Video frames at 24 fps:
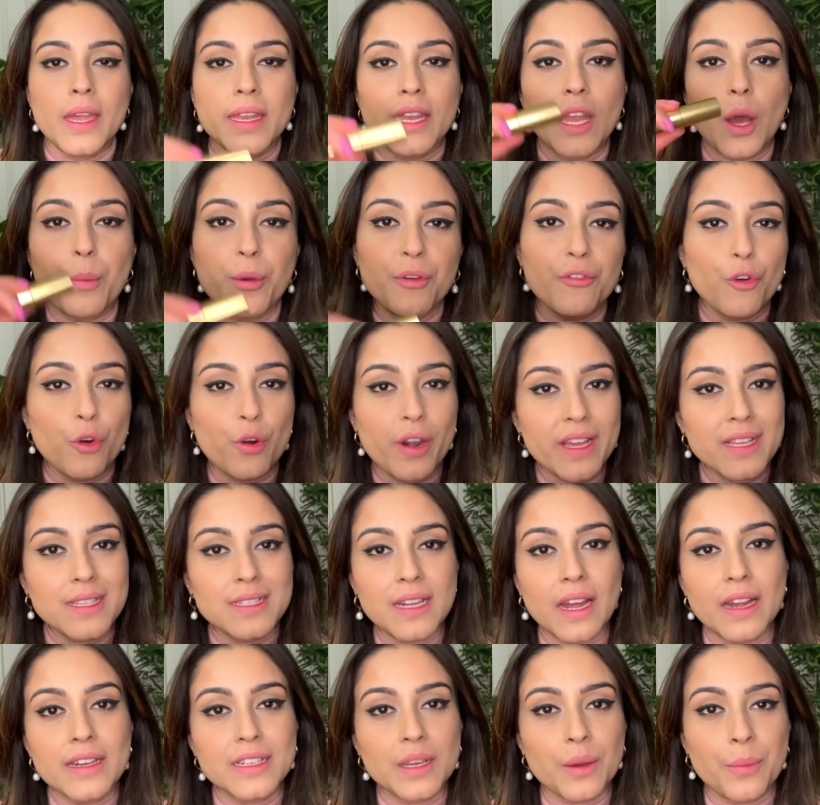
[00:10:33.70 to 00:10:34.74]
Now before I
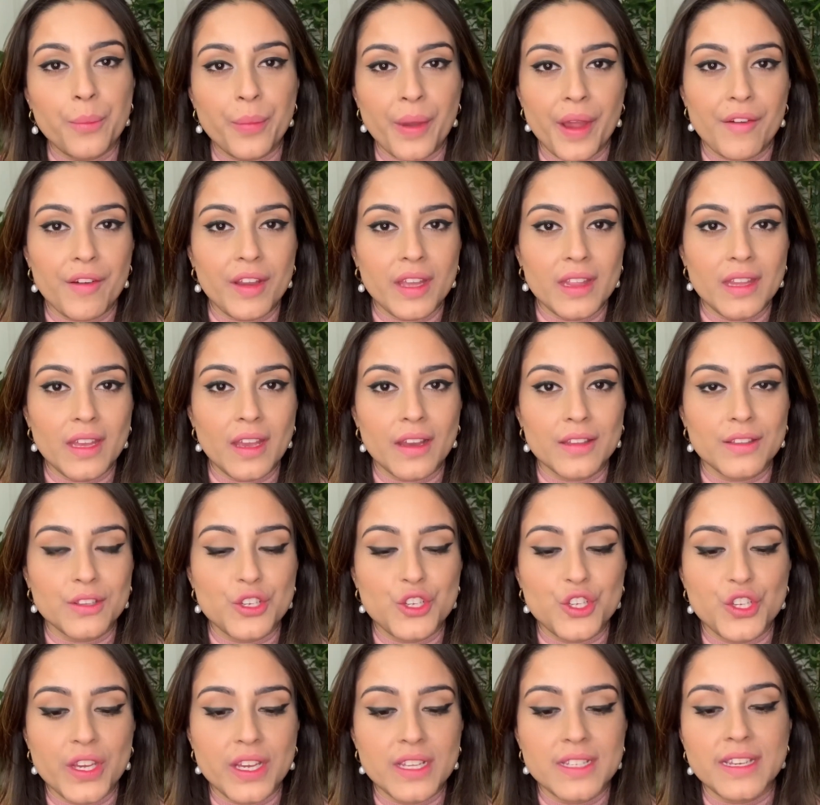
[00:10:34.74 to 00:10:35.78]
start comparing the other
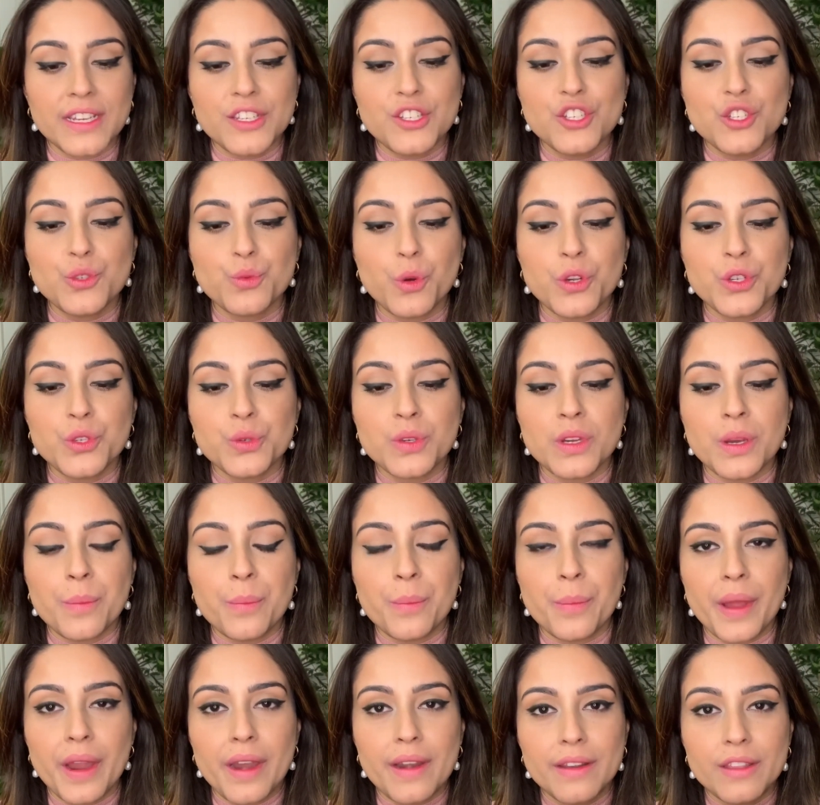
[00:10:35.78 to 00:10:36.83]
shades, I just want to
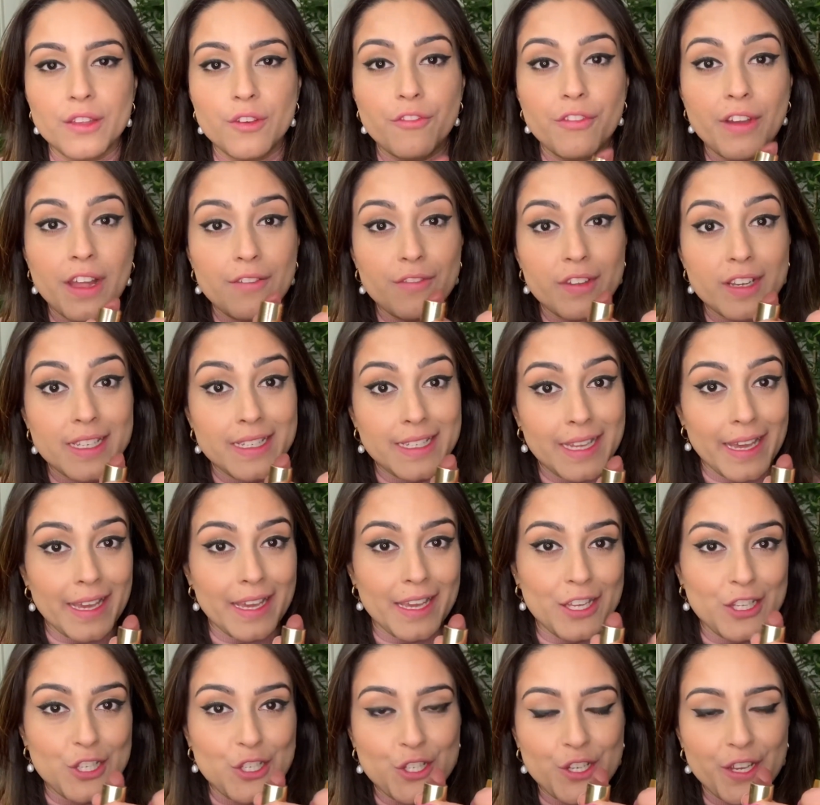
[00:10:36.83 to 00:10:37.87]
compare the Velvet
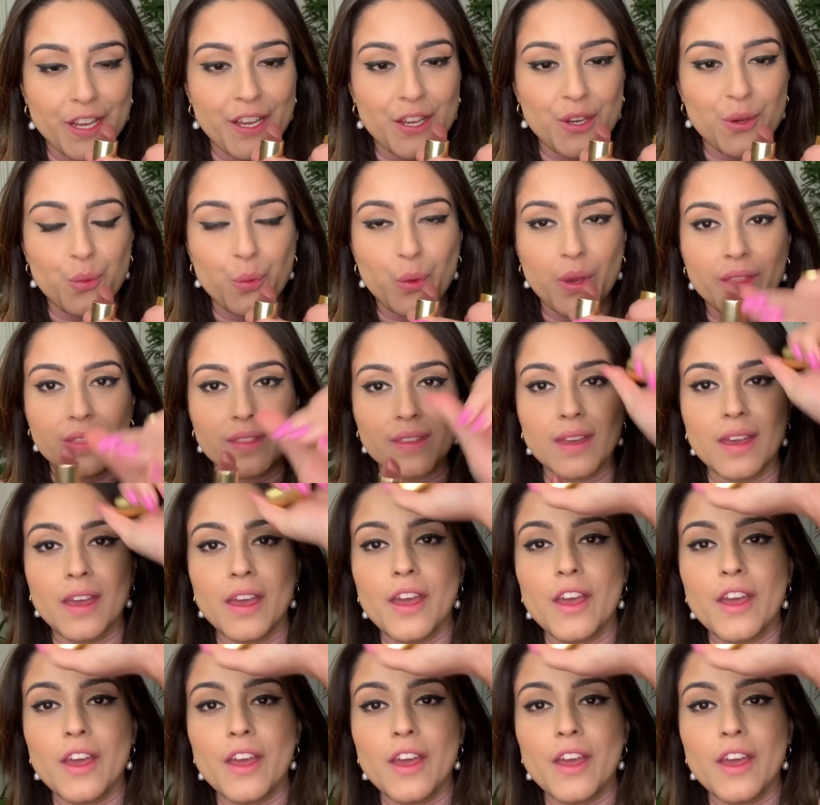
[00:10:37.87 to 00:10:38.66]
Decade shade with